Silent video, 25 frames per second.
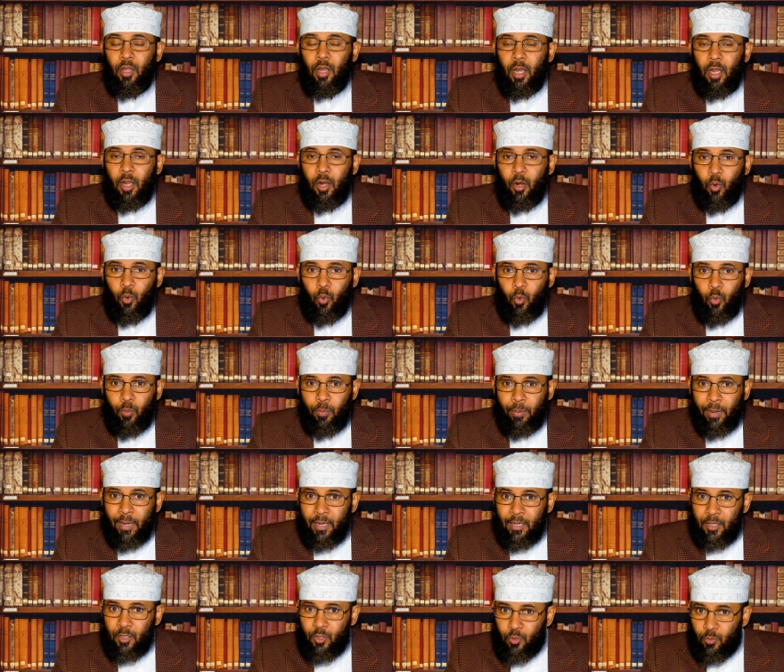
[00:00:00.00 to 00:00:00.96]
the
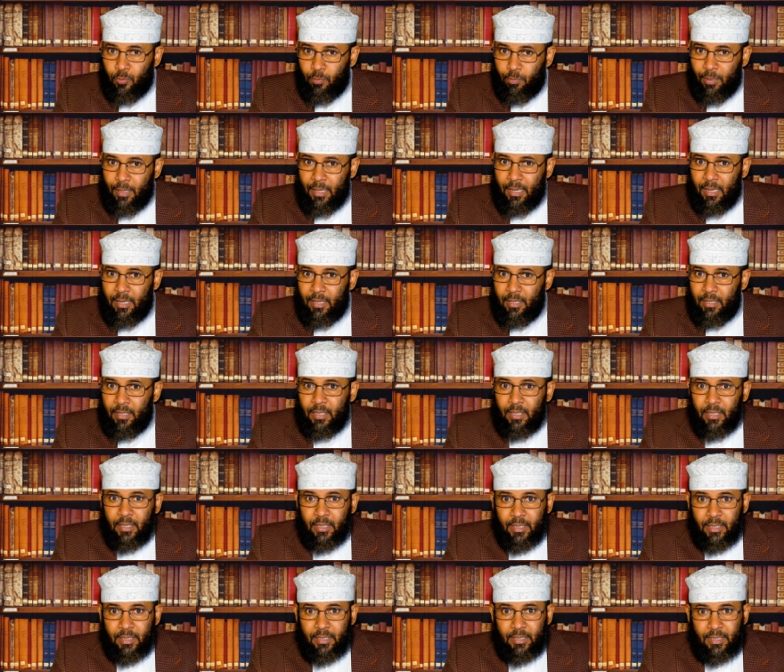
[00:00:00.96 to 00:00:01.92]
luban to ban
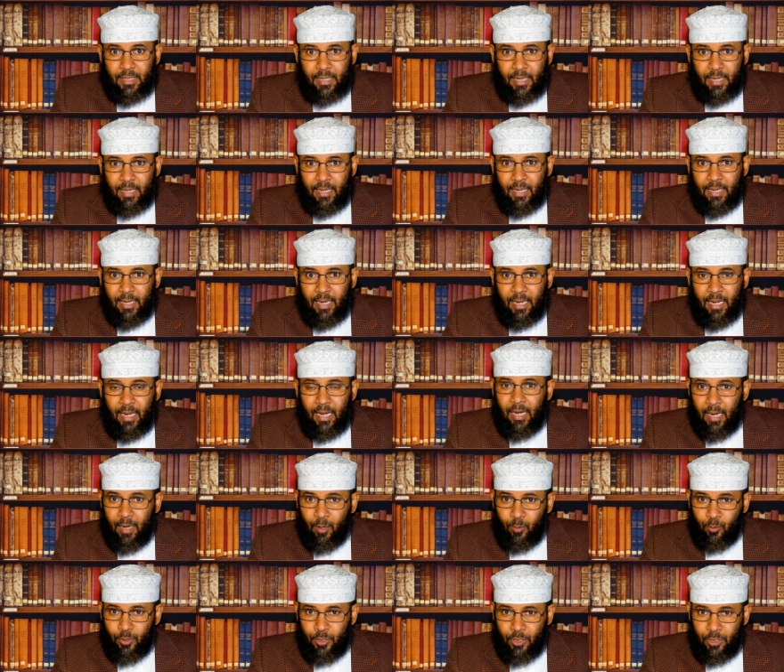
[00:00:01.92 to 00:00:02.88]
inside their
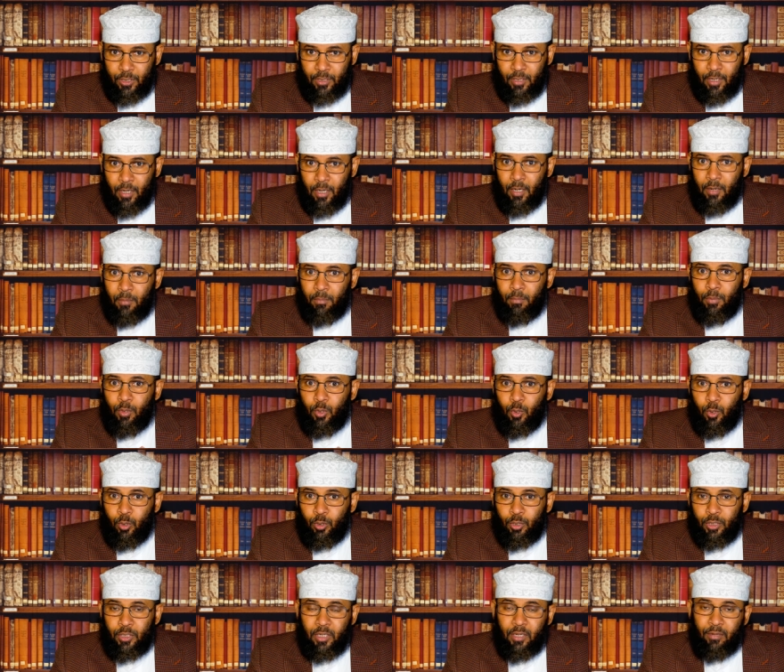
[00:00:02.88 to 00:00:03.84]
houses.
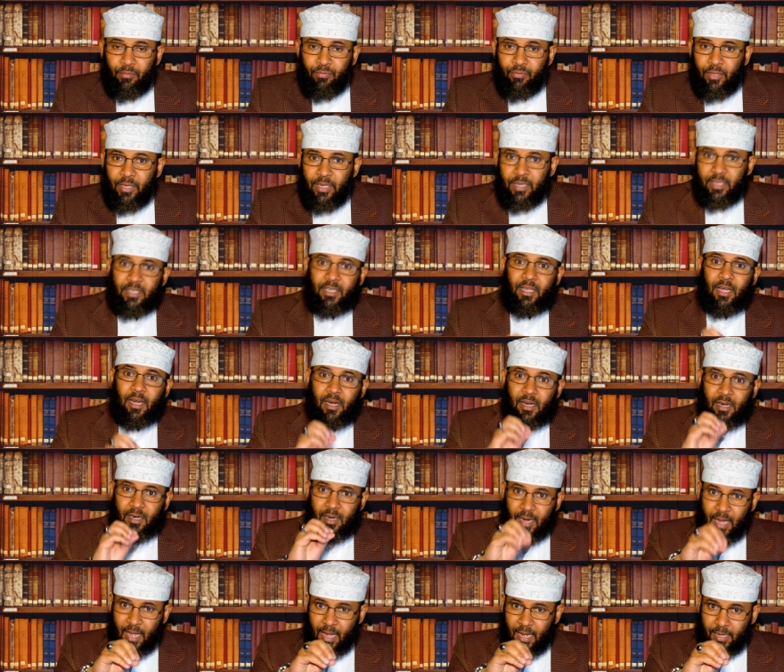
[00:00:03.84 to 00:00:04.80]
Because if there's a
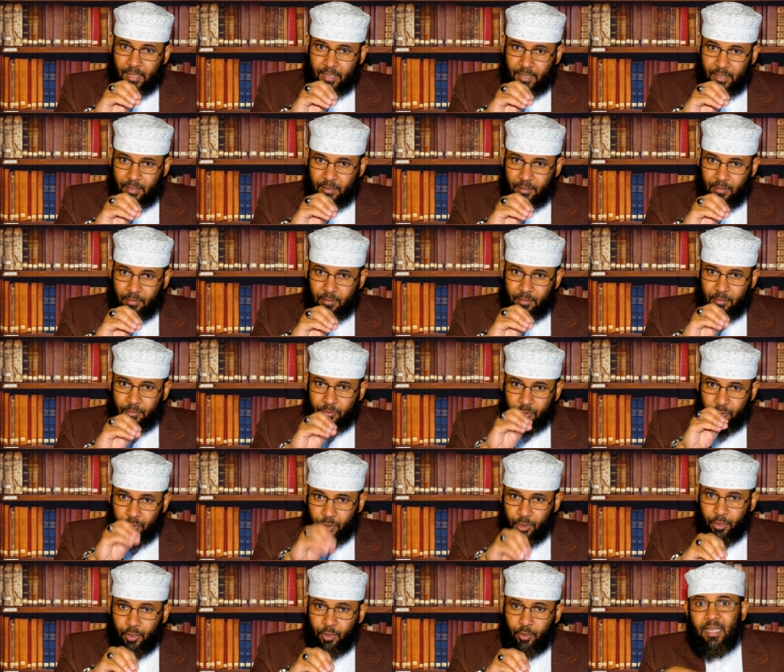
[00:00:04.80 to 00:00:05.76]
rat
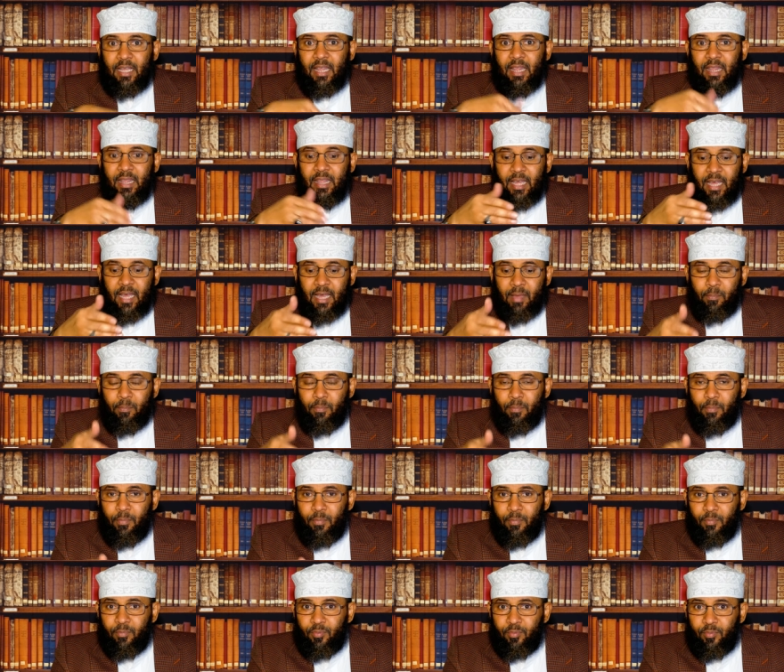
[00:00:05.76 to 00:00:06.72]
jinn.
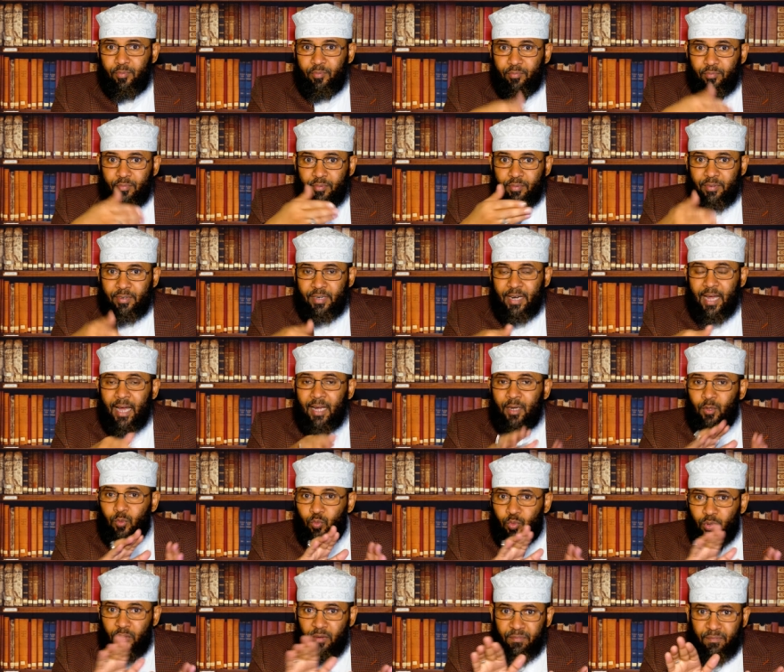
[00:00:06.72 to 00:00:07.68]
Them
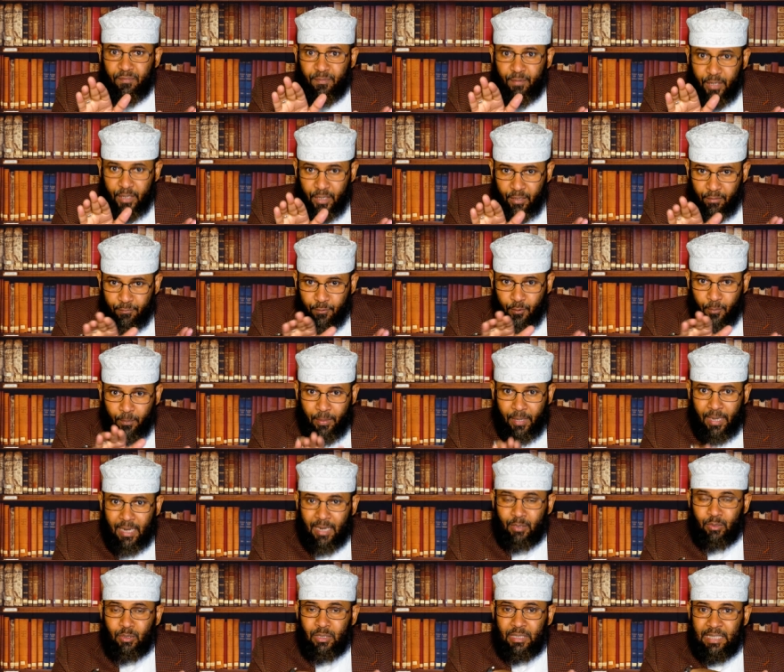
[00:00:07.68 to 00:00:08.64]
rat will flee from the
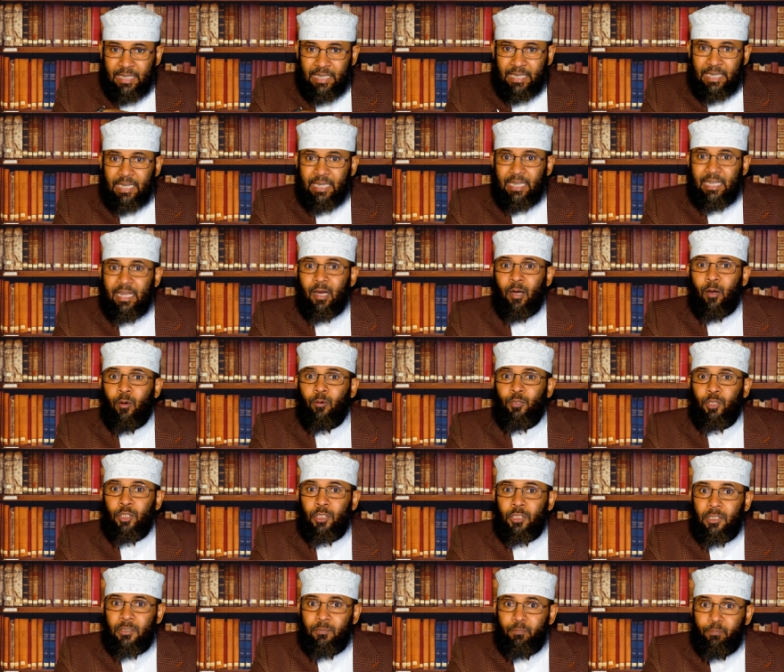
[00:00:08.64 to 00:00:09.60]
house thinking the
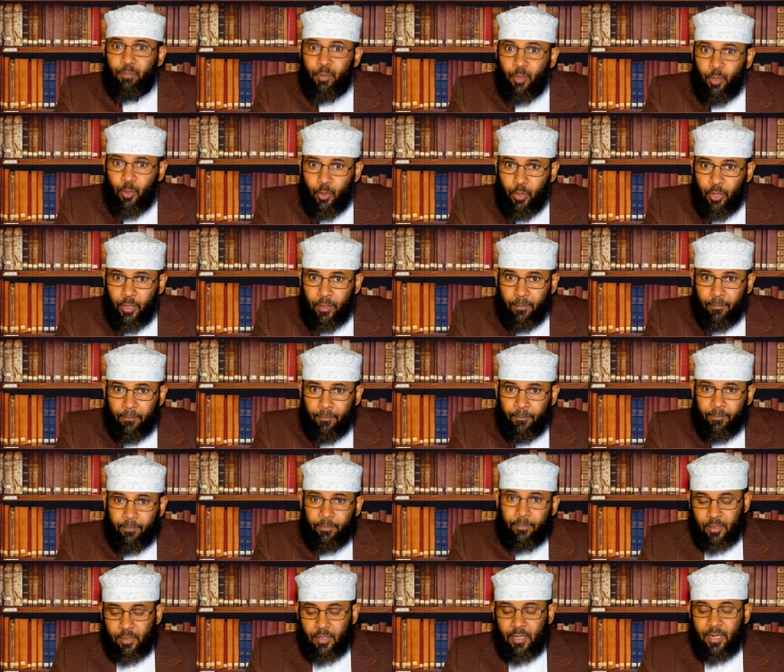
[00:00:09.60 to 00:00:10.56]
house is burning.
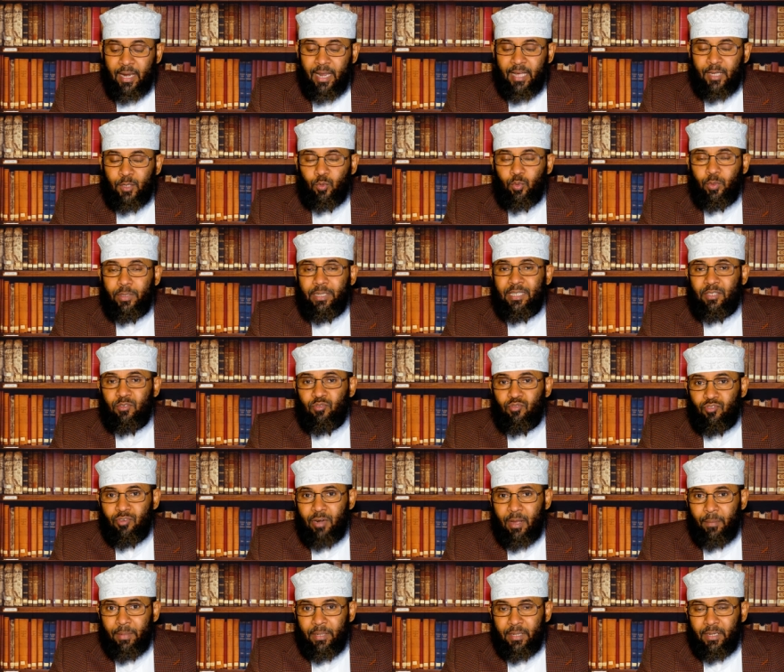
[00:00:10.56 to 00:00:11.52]
The next one is
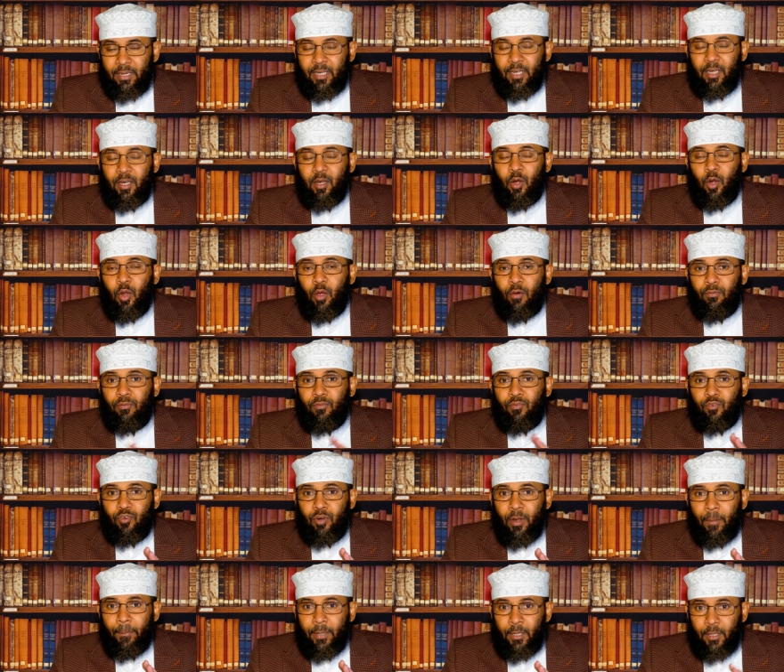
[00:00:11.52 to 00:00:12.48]
rabbit. They love
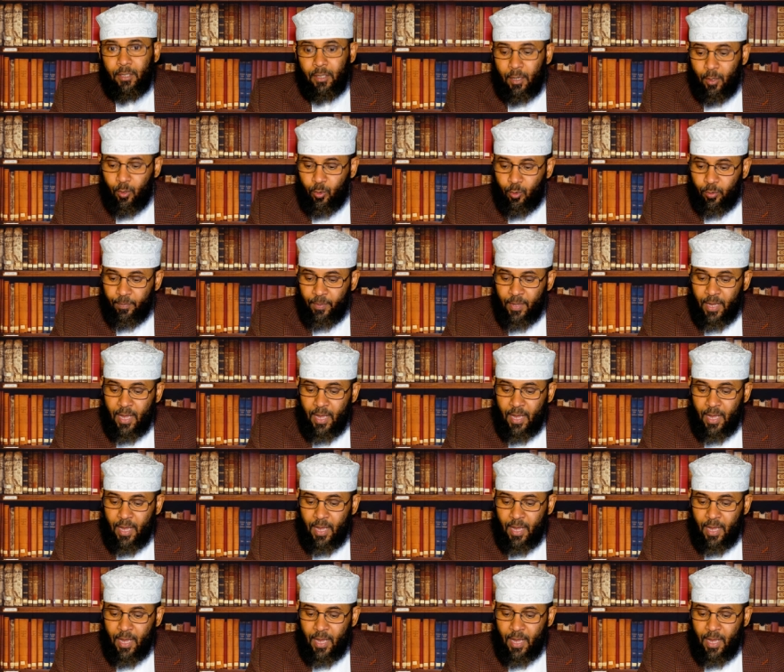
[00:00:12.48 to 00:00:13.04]
rabbit a lot.